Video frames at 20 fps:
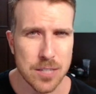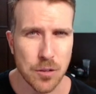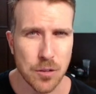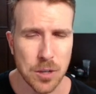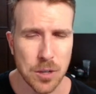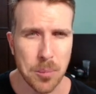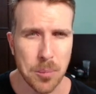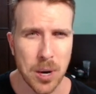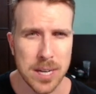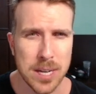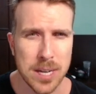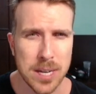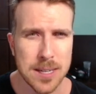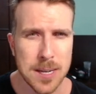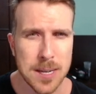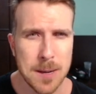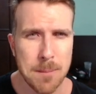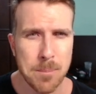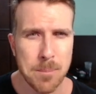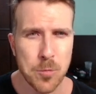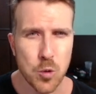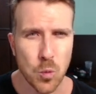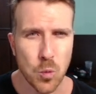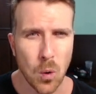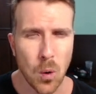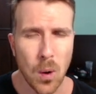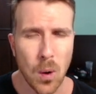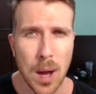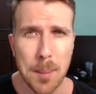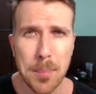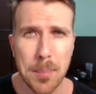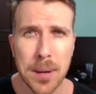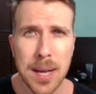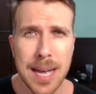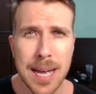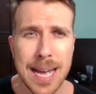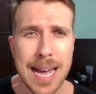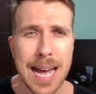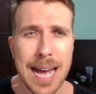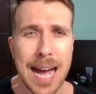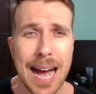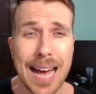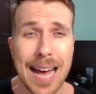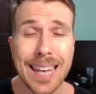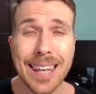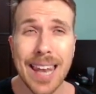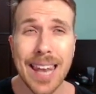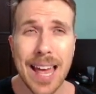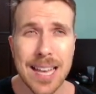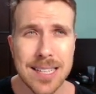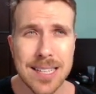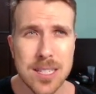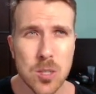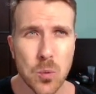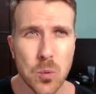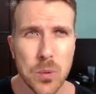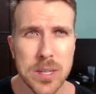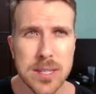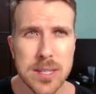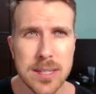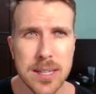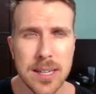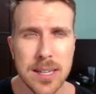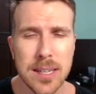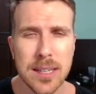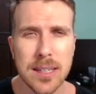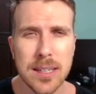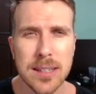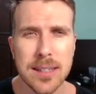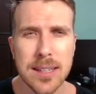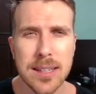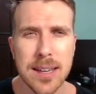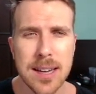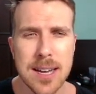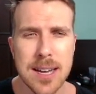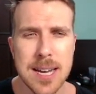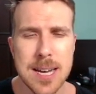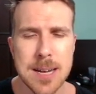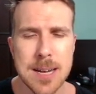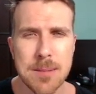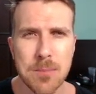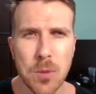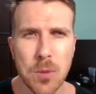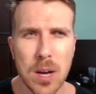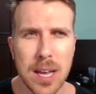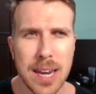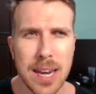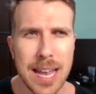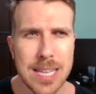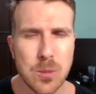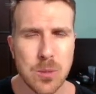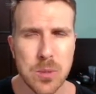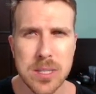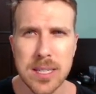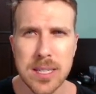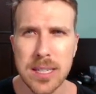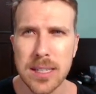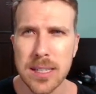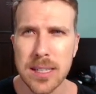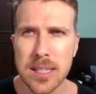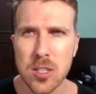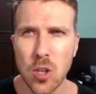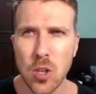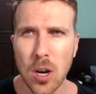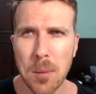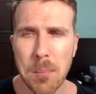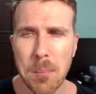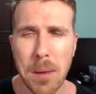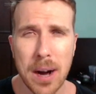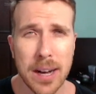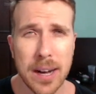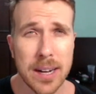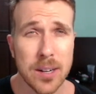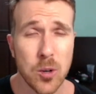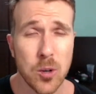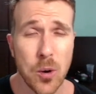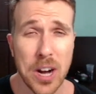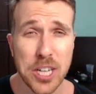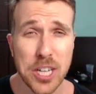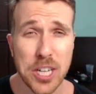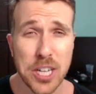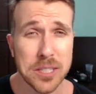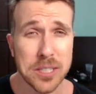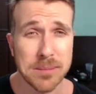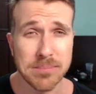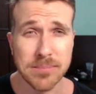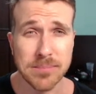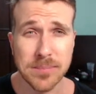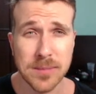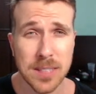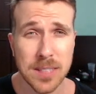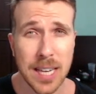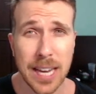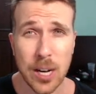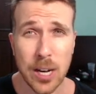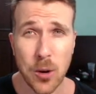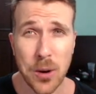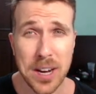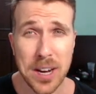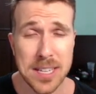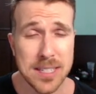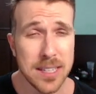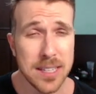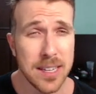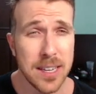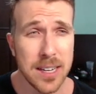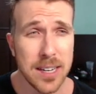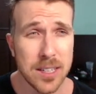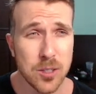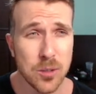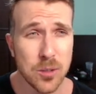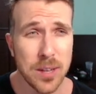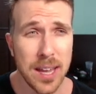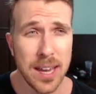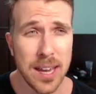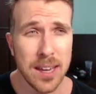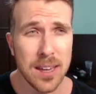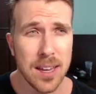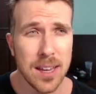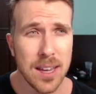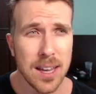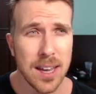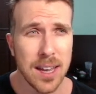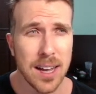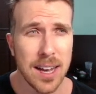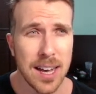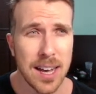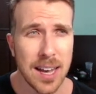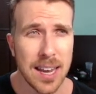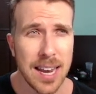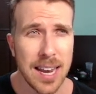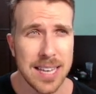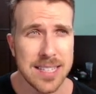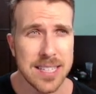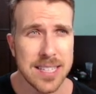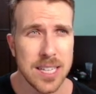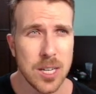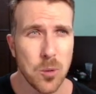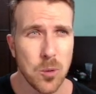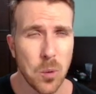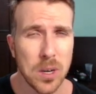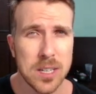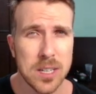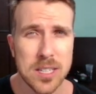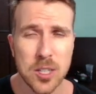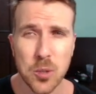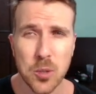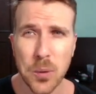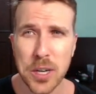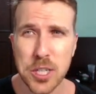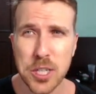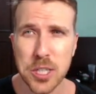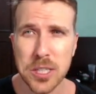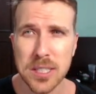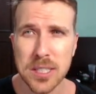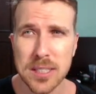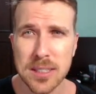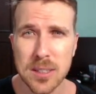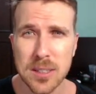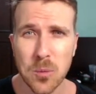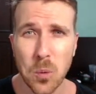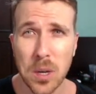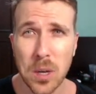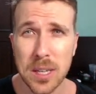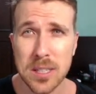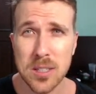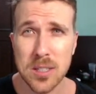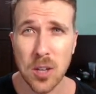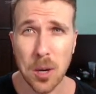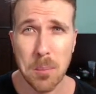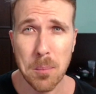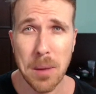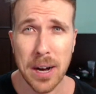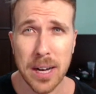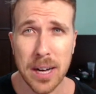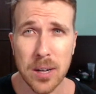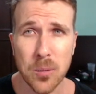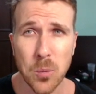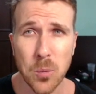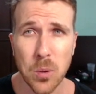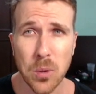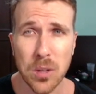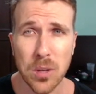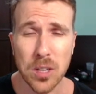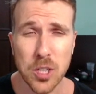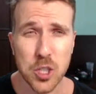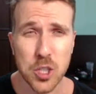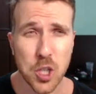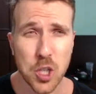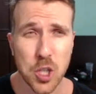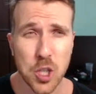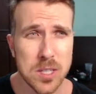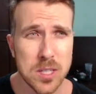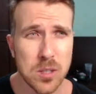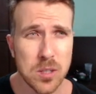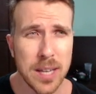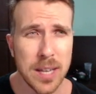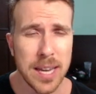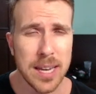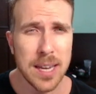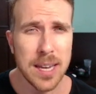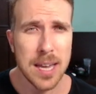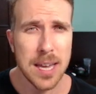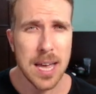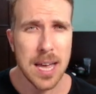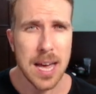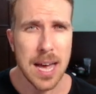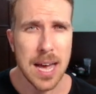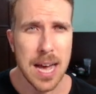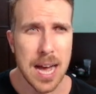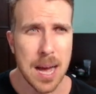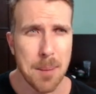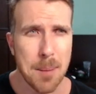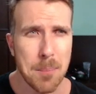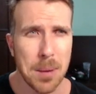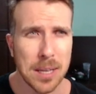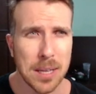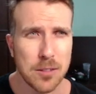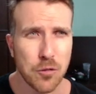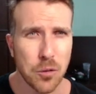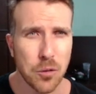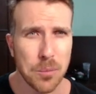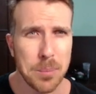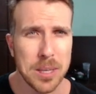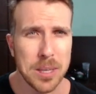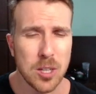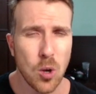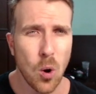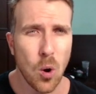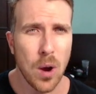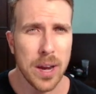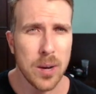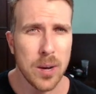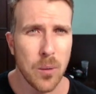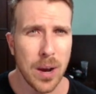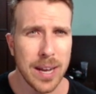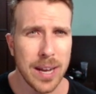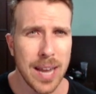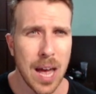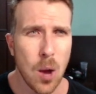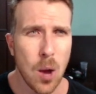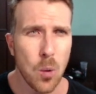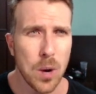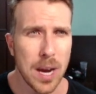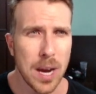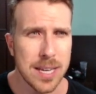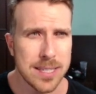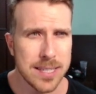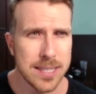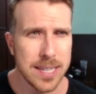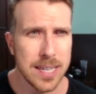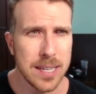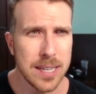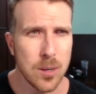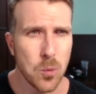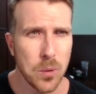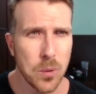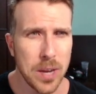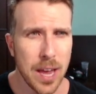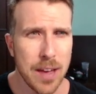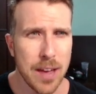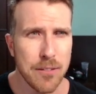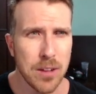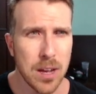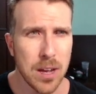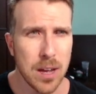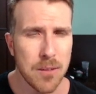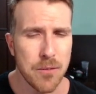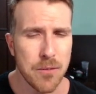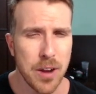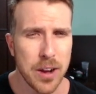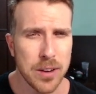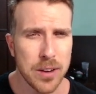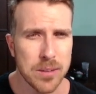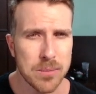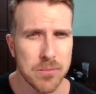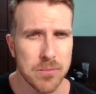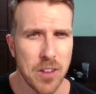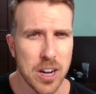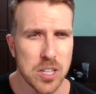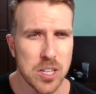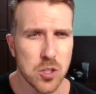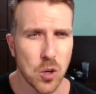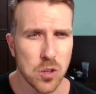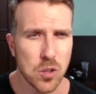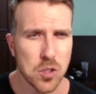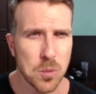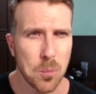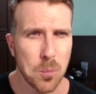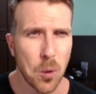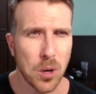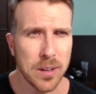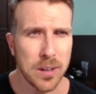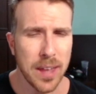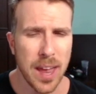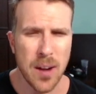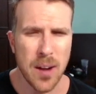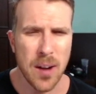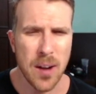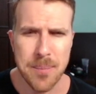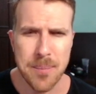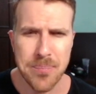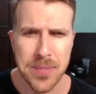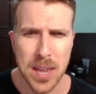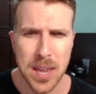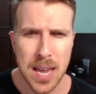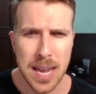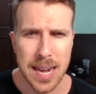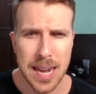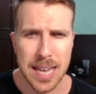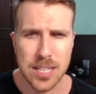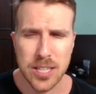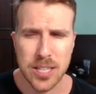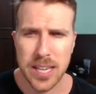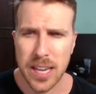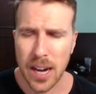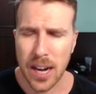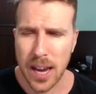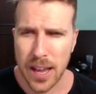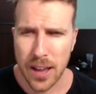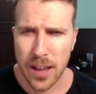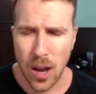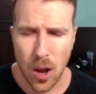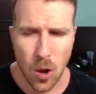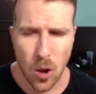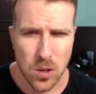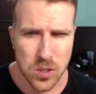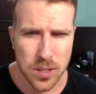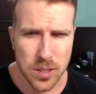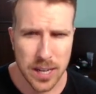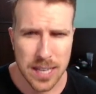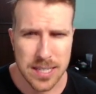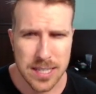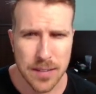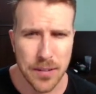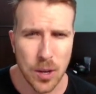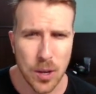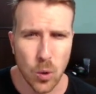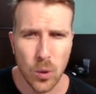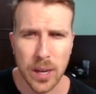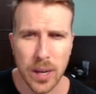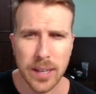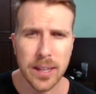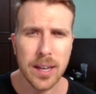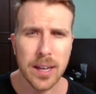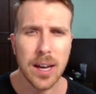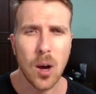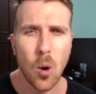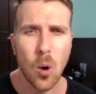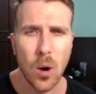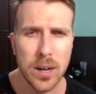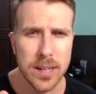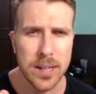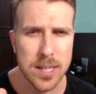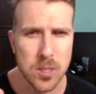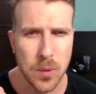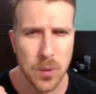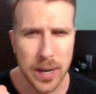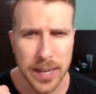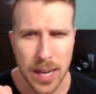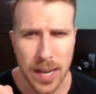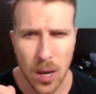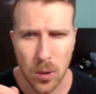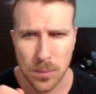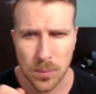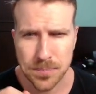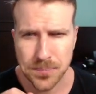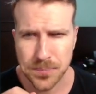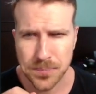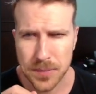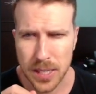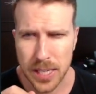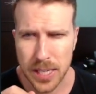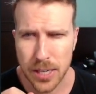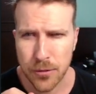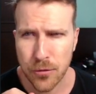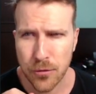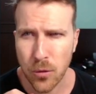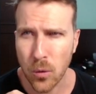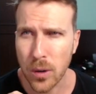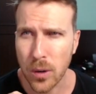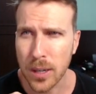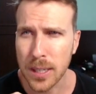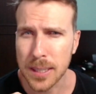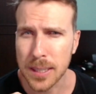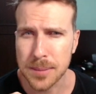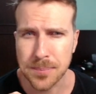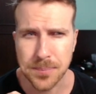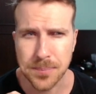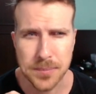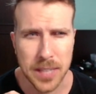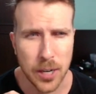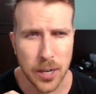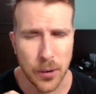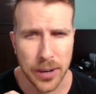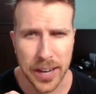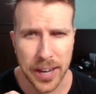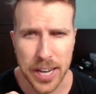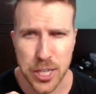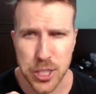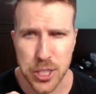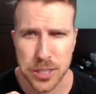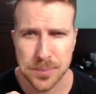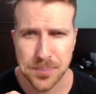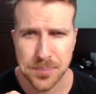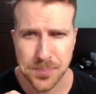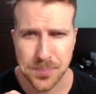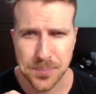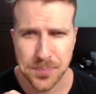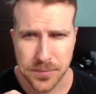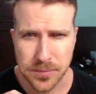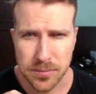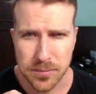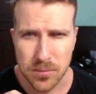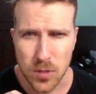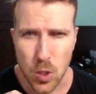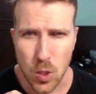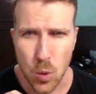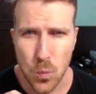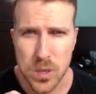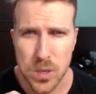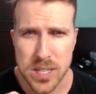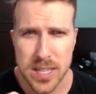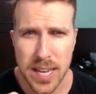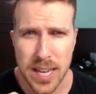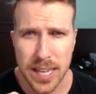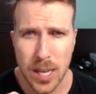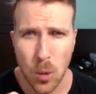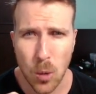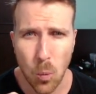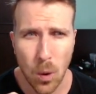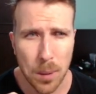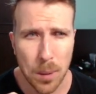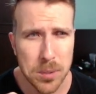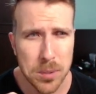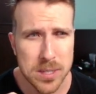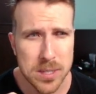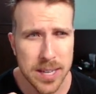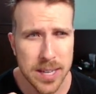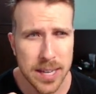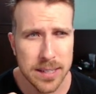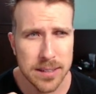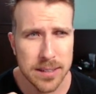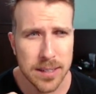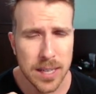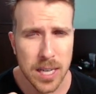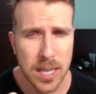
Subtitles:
for the price to go up, unless we see the stock market crashing like crazy here today. Let's see what the stock market will show us today. But for Bitcoin right now, I see we have a very strong support area. Let's have a look at the orders right now here for the aggregation. We see at the 1%,